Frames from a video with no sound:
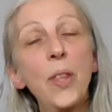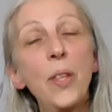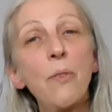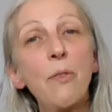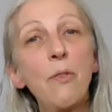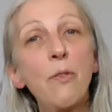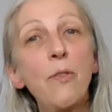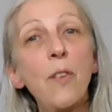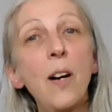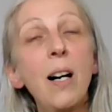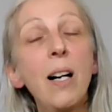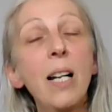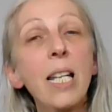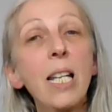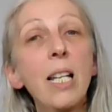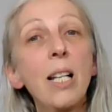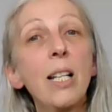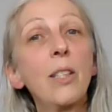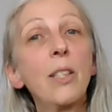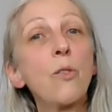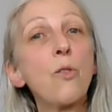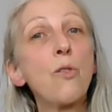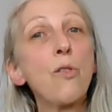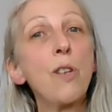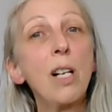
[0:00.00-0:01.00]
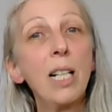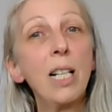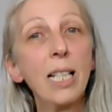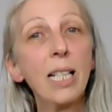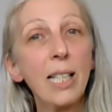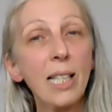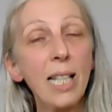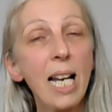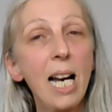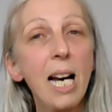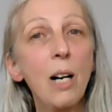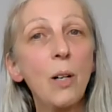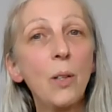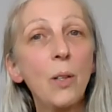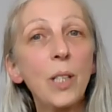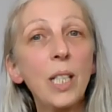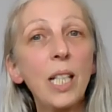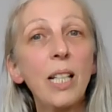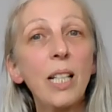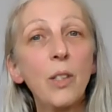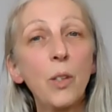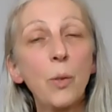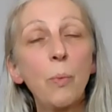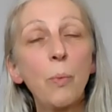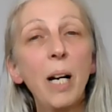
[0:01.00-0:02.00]
the fire dries out
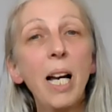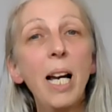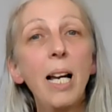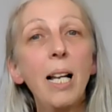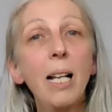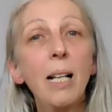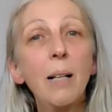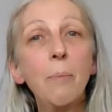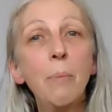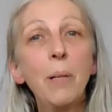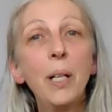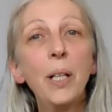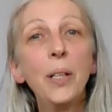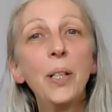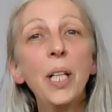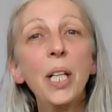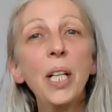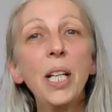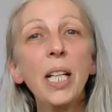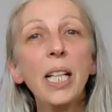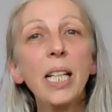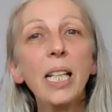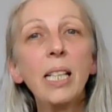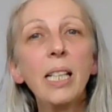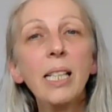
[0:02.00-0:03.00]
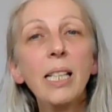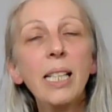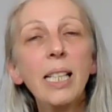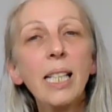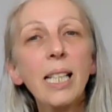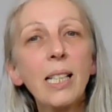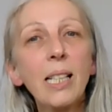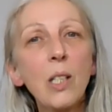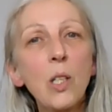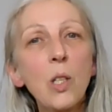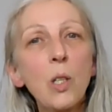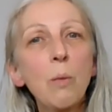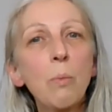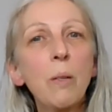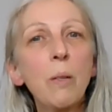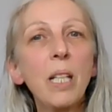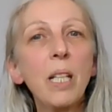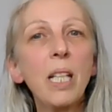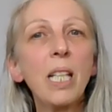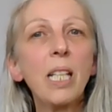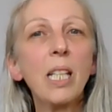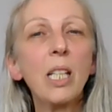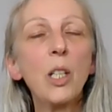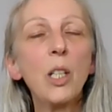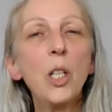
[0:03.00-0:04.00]
as well. But it needs to
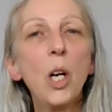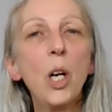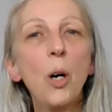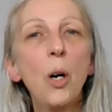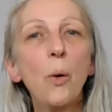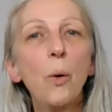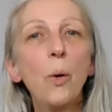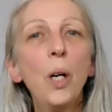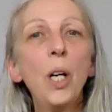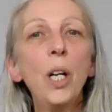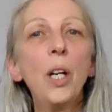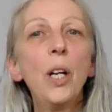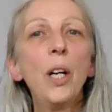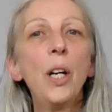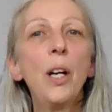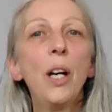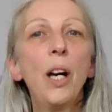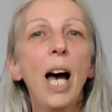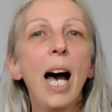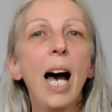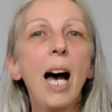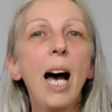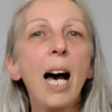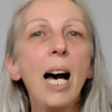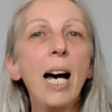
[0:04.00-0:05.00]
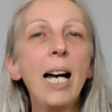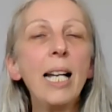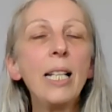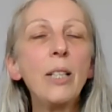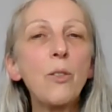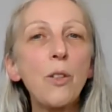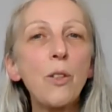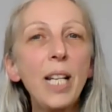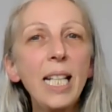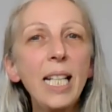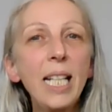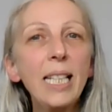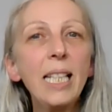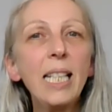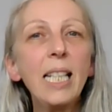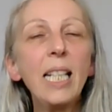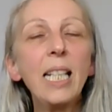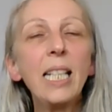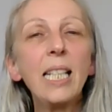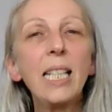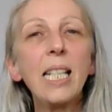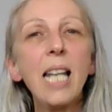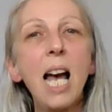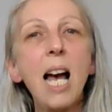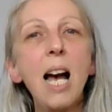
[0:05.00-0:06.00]
be,
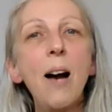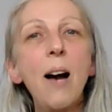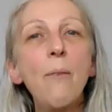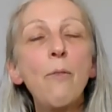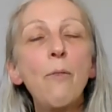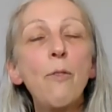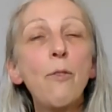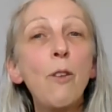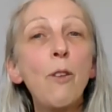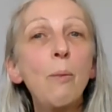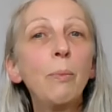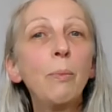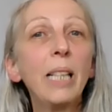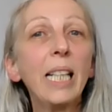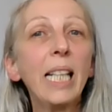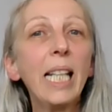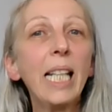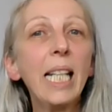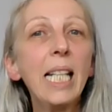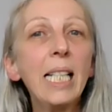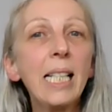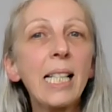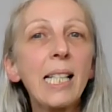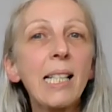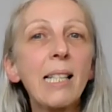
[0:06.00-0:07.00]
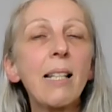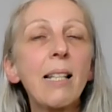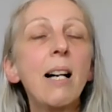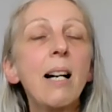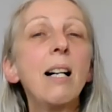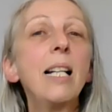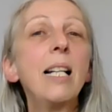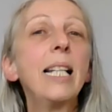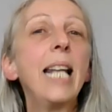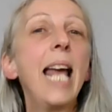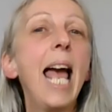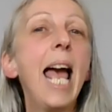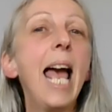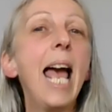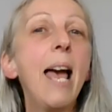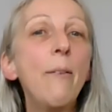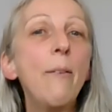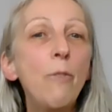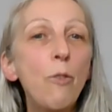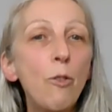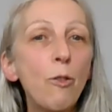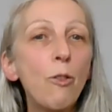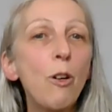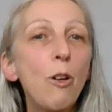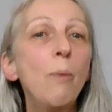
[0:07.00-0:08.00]
hydrated from the inside
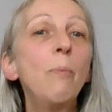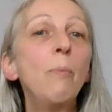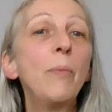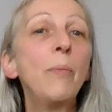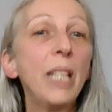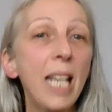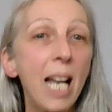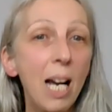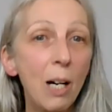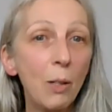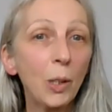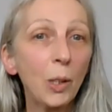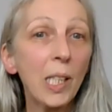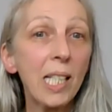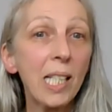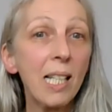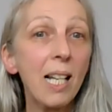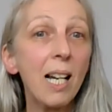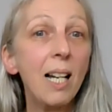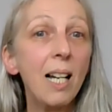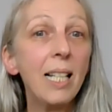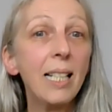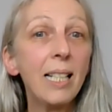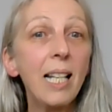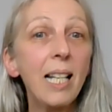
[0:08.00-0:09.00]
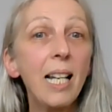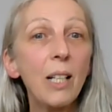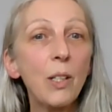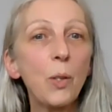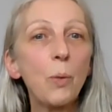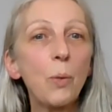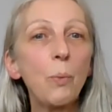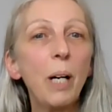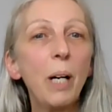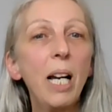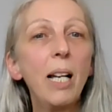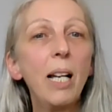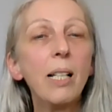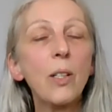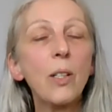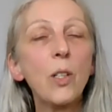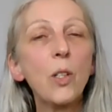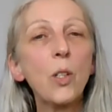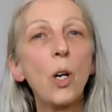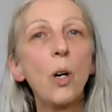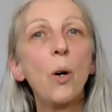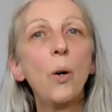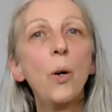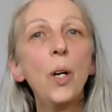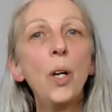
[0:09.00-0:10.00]
and from the outside as well.
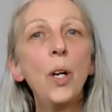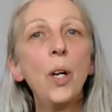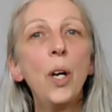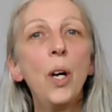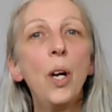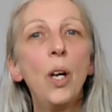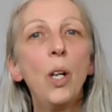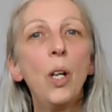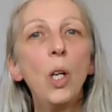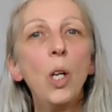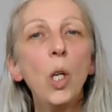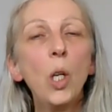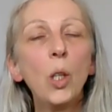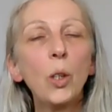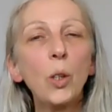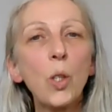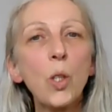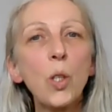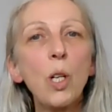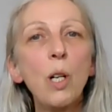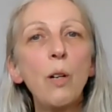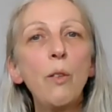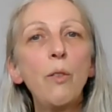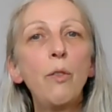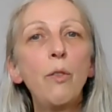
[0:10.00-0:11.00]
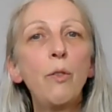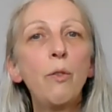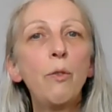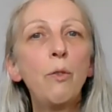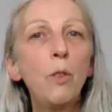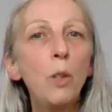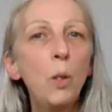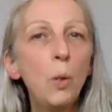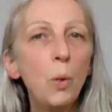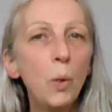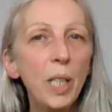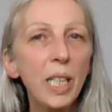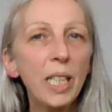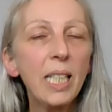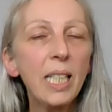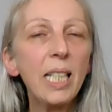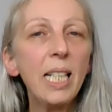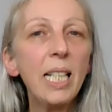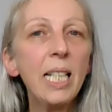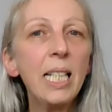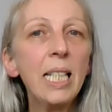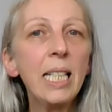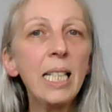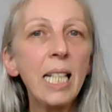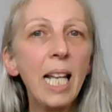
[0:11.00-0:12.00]
So lots of fluid
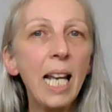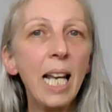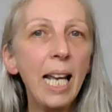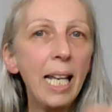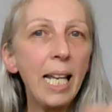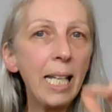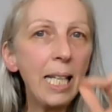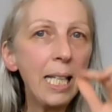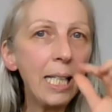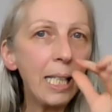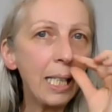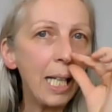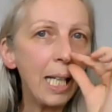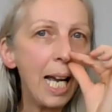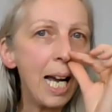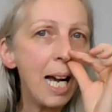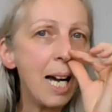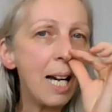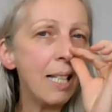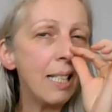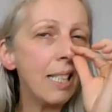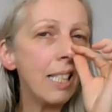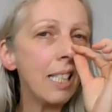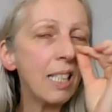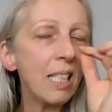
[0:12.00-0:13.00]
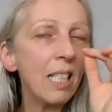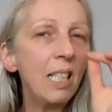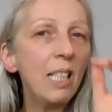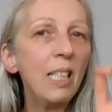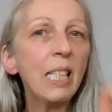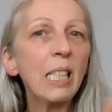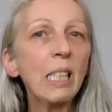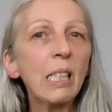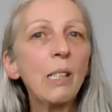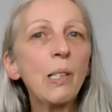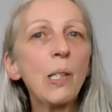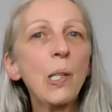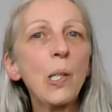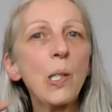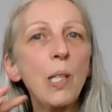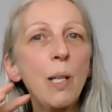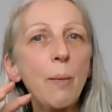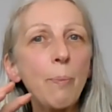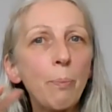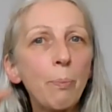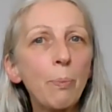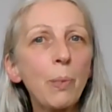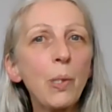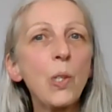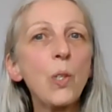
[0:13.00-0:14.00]
intake and little
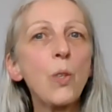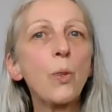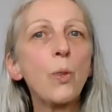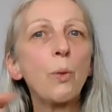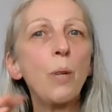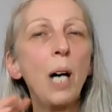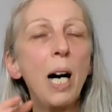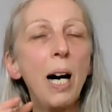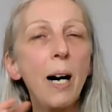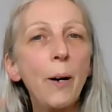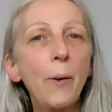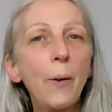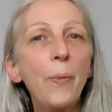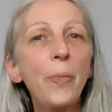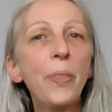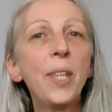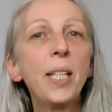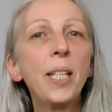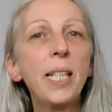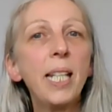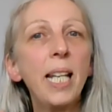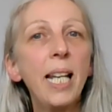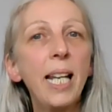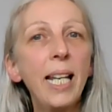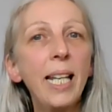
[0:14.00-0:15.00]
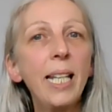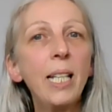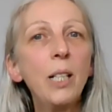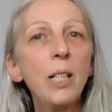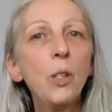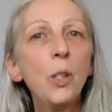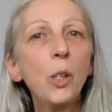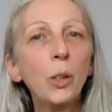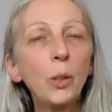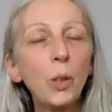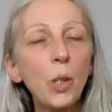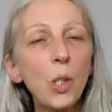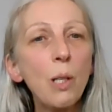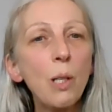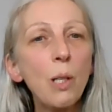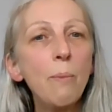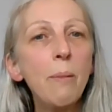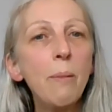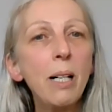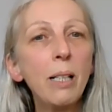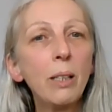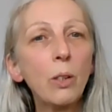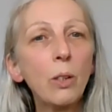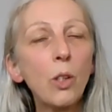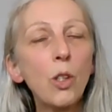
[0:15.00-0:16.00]
sips throughout the day, not so
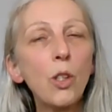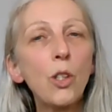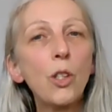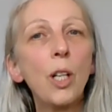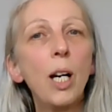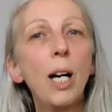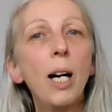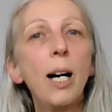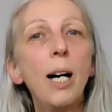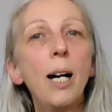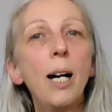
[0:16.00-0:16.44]
much